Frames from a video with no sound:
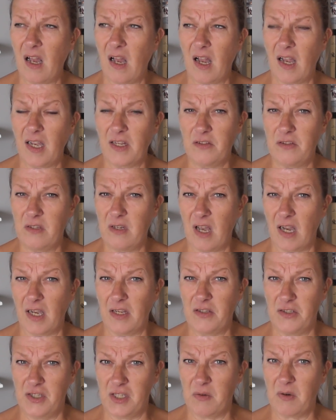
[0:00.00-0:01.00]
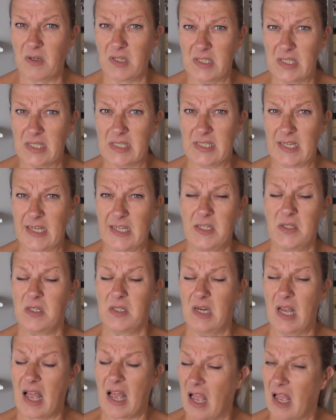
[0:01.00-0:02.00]
I do understand
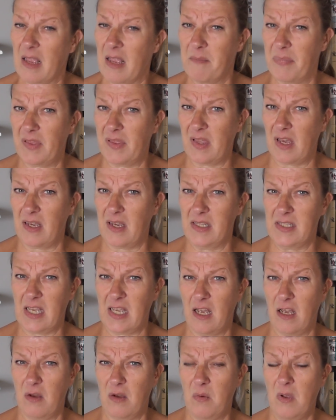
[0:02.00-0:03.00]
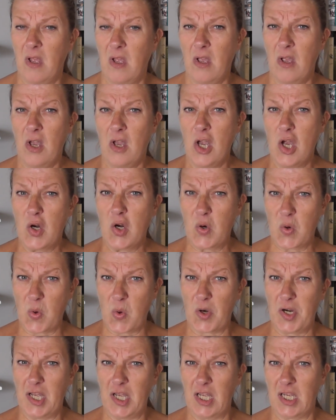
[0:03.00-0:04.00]
and I empathise how
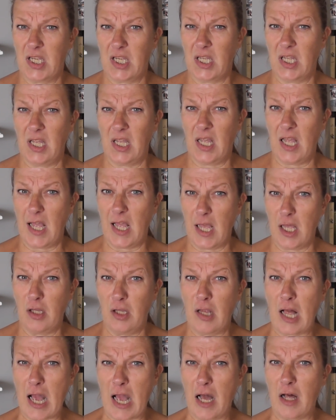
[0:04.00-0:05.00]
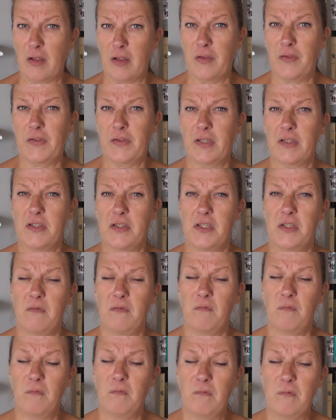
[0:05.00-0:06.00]
chronic ill health can
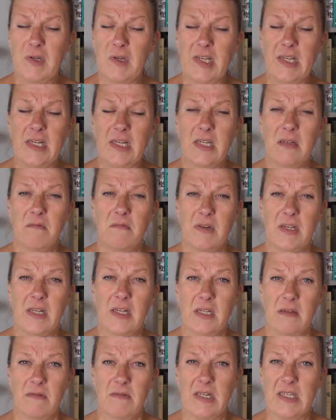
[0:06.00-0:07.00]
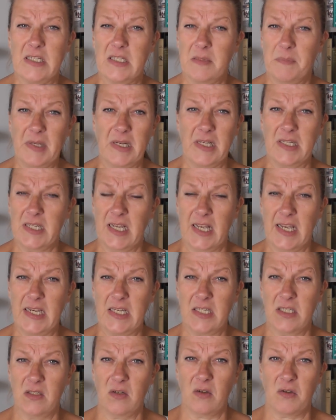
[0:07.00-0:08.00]
really, really, really
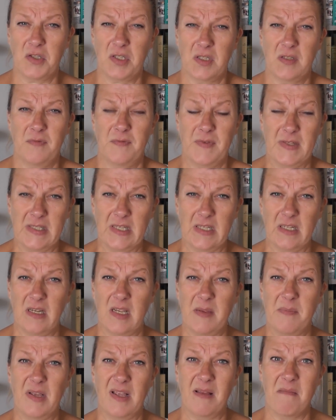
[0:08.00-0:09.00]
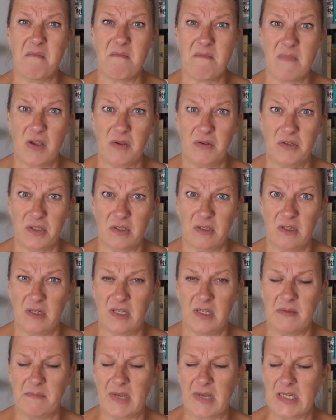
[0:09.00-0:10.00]
debilitate, not just physically, but
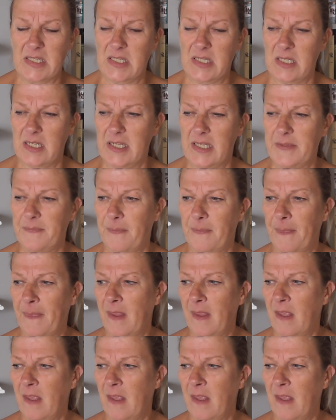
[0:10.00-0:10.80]
emotionally, mentally.